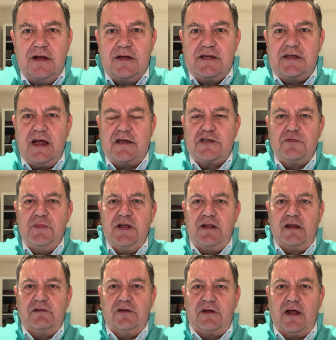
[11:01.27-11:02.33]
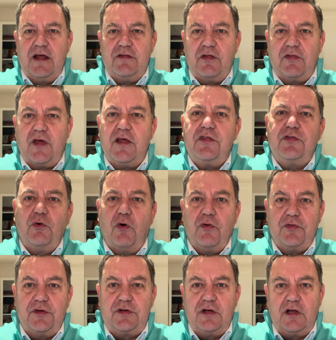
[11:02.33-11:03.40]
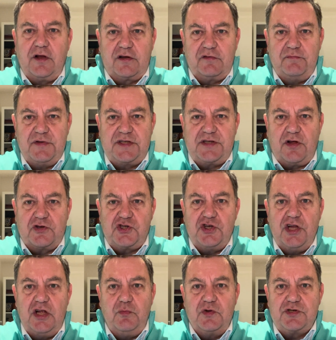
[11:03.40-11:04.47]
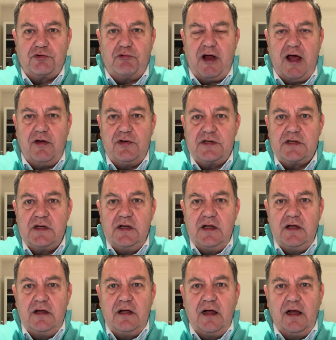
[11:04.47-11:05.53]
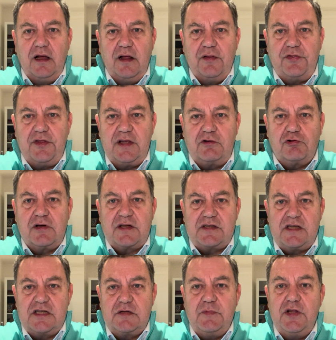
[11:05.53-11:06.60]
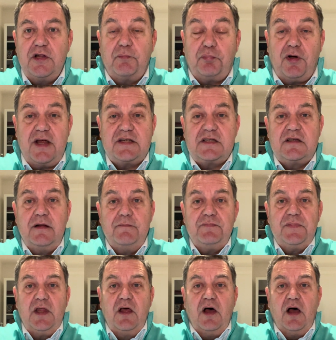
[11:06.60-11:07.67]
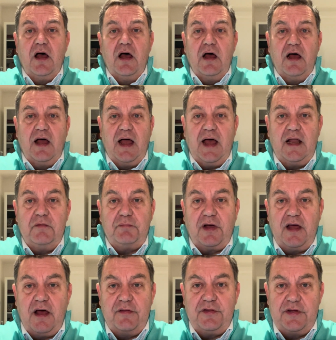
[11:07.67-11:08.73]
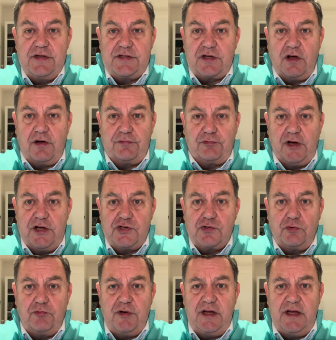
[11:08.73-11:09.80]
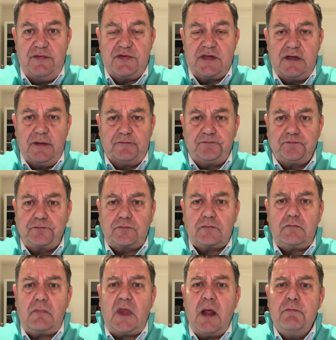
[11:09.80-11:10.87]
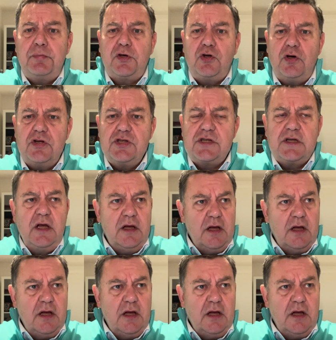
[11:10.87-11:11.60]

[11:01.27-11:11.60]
said to me the other day that they thought that a lot of misogyny was around the criticism in the press and by others of Rachel Reeves because